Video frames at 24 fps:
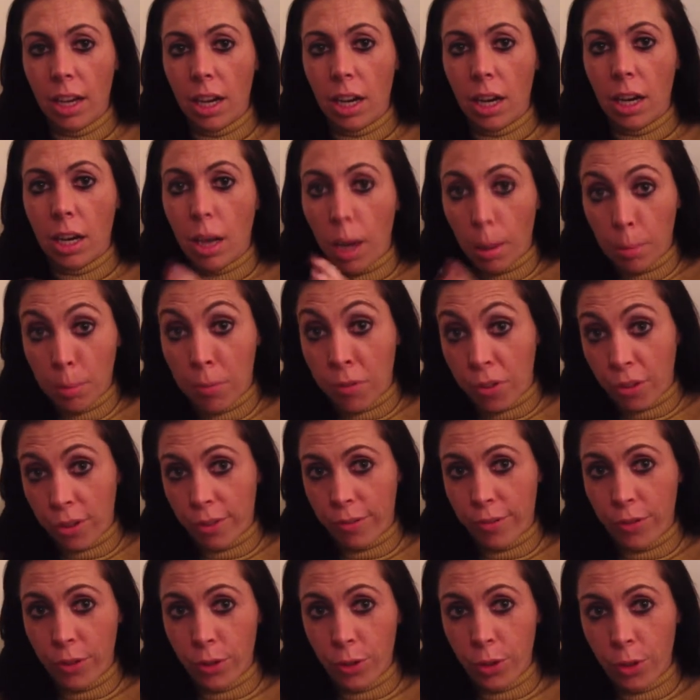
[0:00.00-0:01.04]
comfort
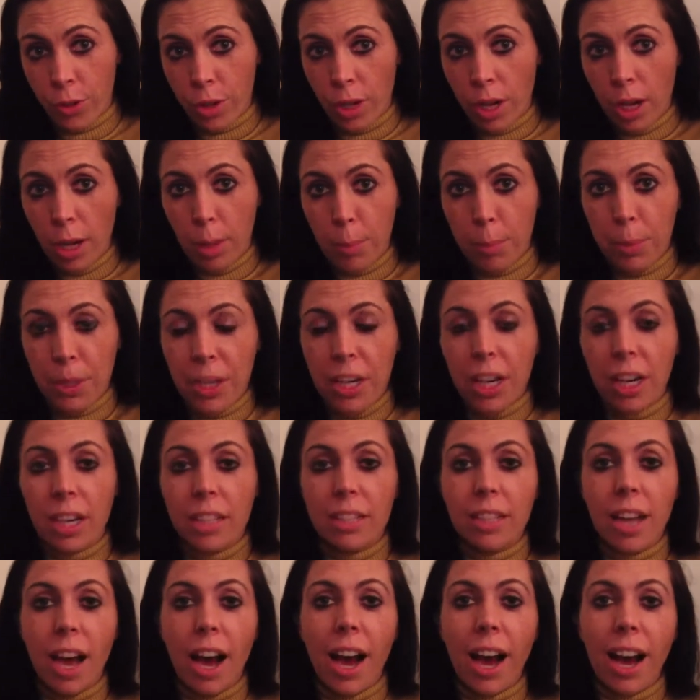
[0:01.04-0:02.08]
food. Because
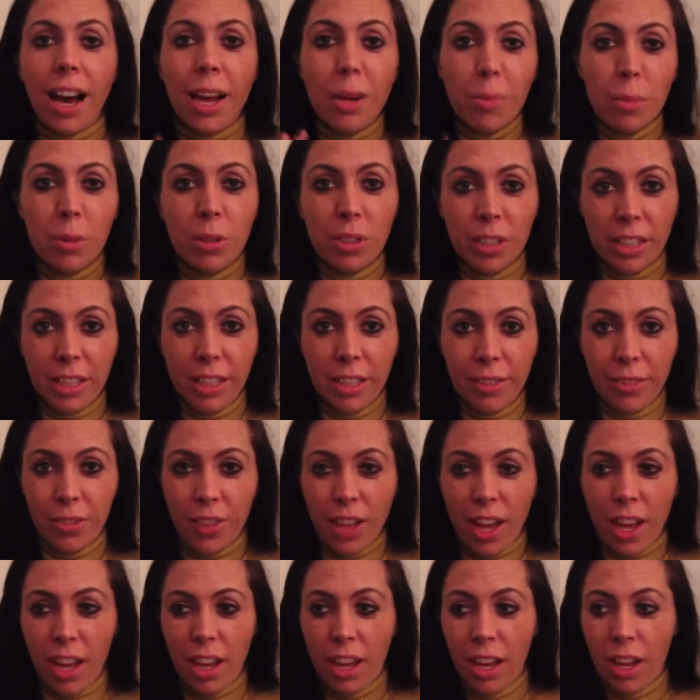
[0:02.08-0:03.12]
I believe
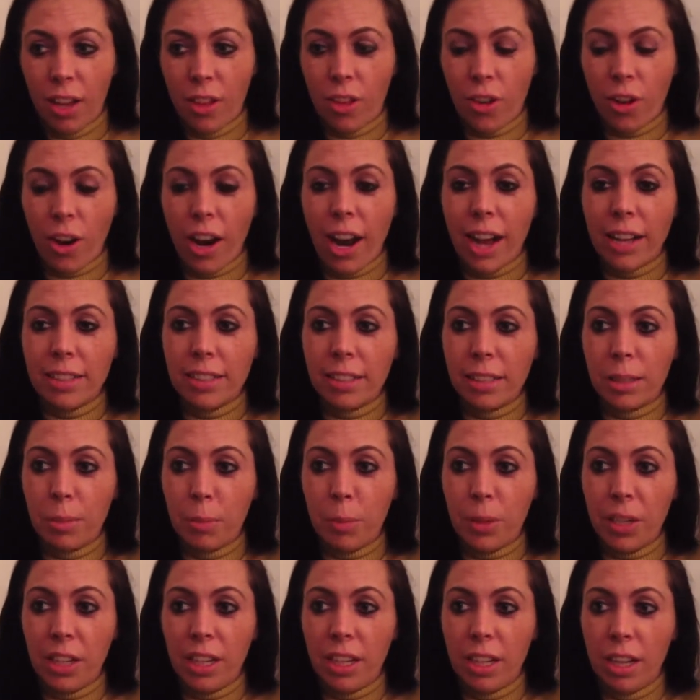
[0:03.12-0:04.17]
that there has to
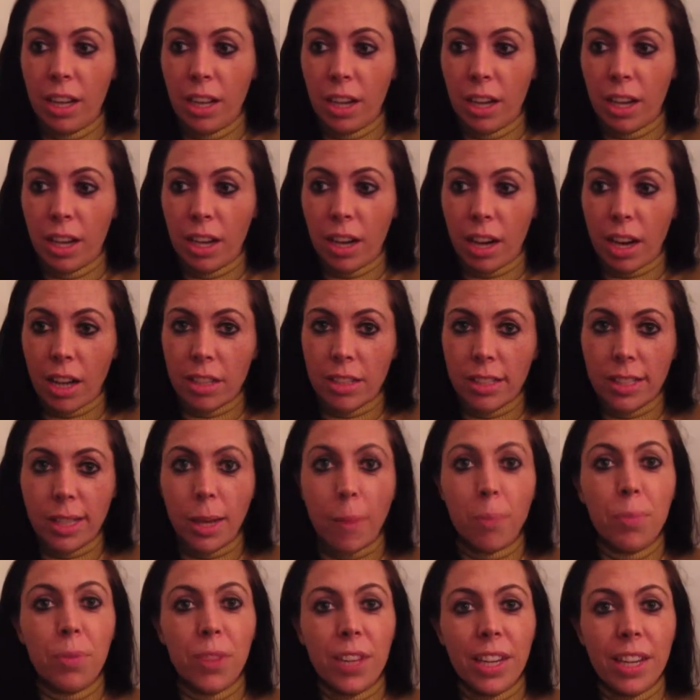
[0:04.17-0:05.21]
be
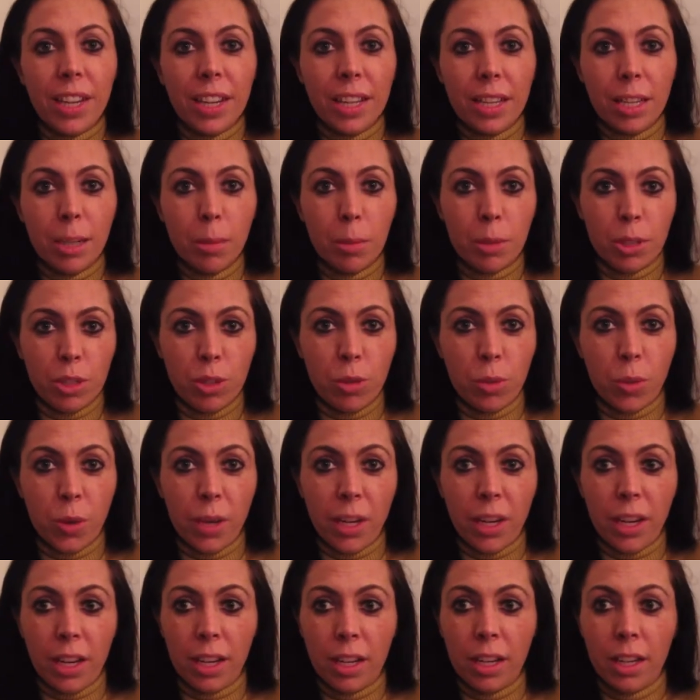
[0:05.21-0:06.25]
something in
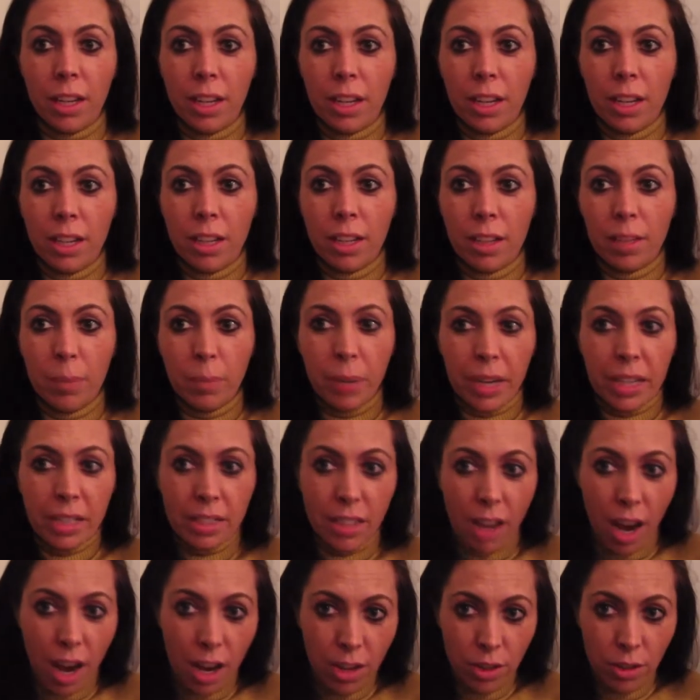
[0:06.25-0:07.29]
between
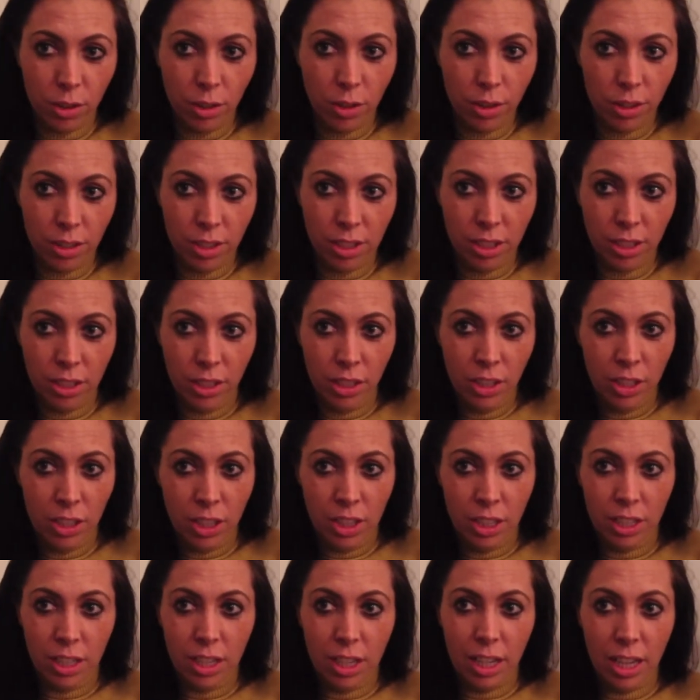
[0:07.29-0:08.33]
McDonald's
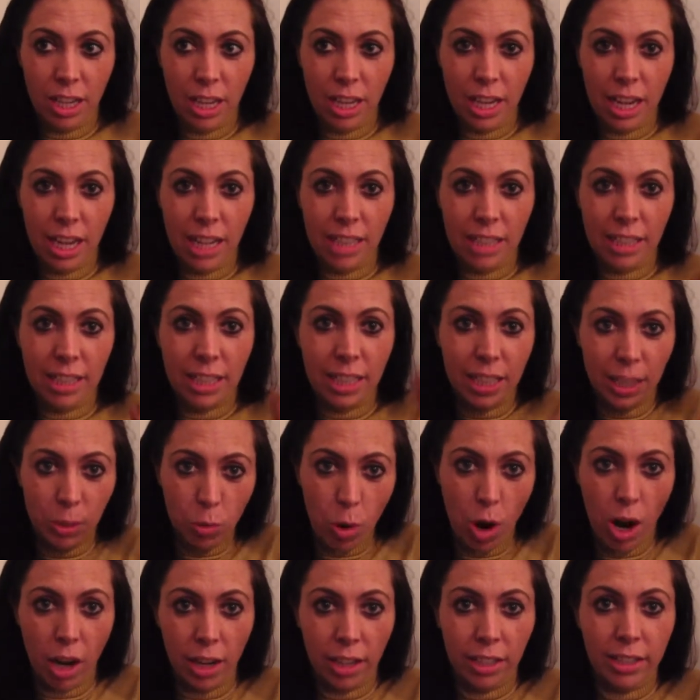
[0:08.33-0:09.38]
and
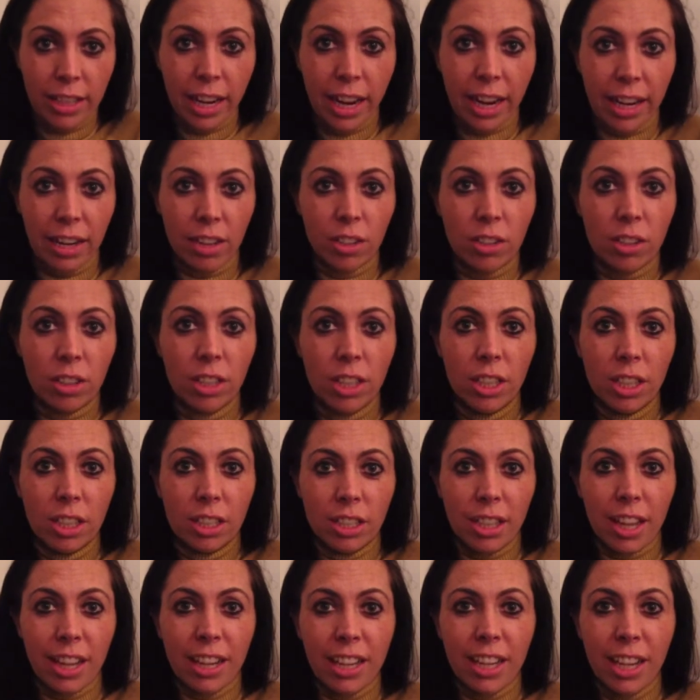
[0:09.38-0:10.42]
quinoa and kale.
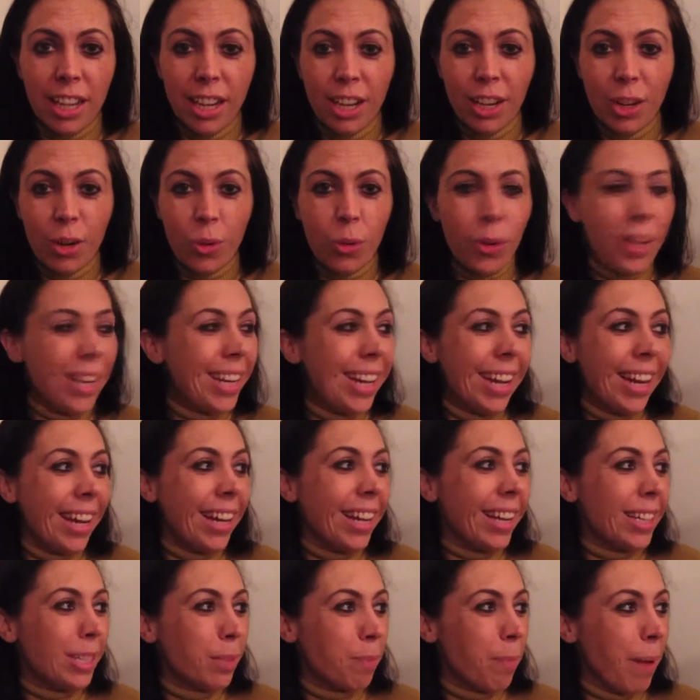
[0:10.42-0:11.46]
Like, we can't
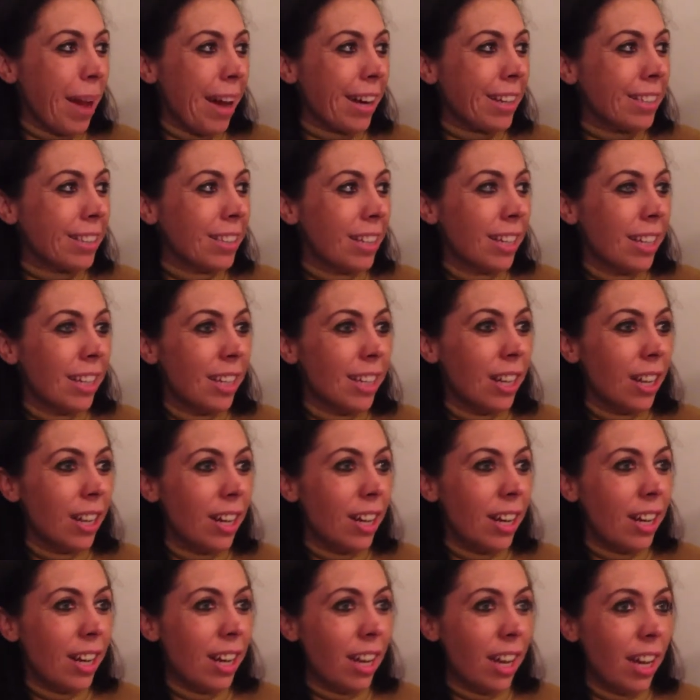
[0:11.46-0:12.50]
expect,
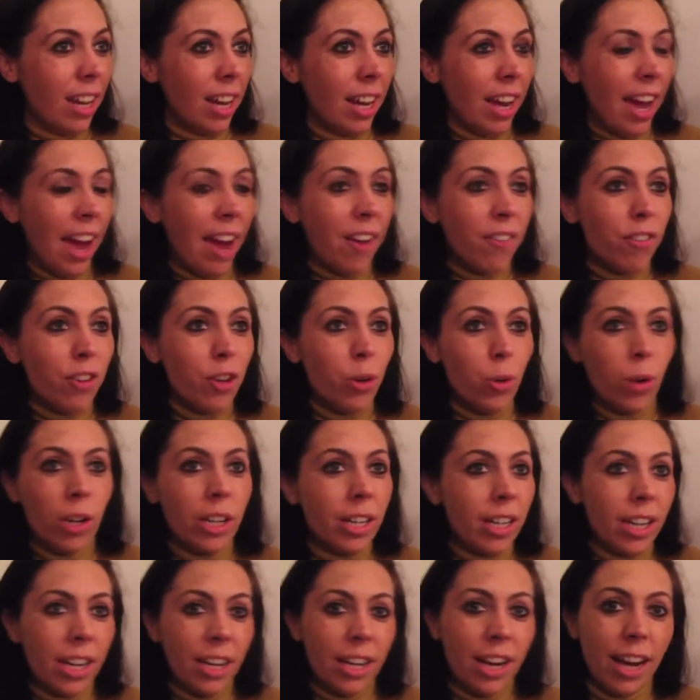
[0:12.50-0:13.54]
everyone
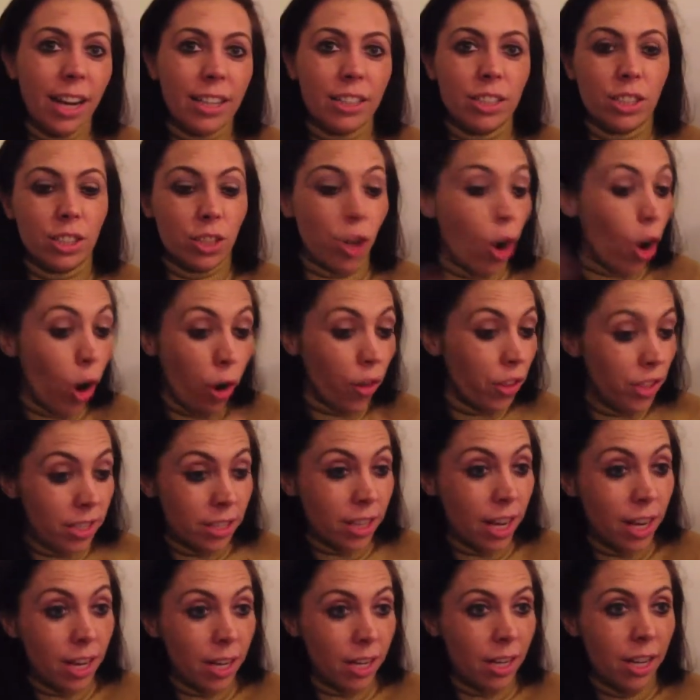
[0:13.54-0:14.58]
cannot just all of a
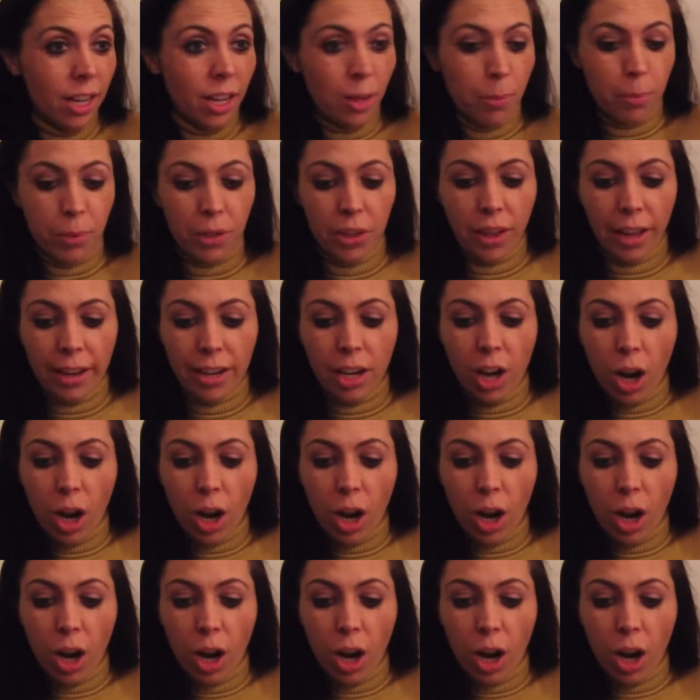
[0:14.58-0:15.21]
sudden be like,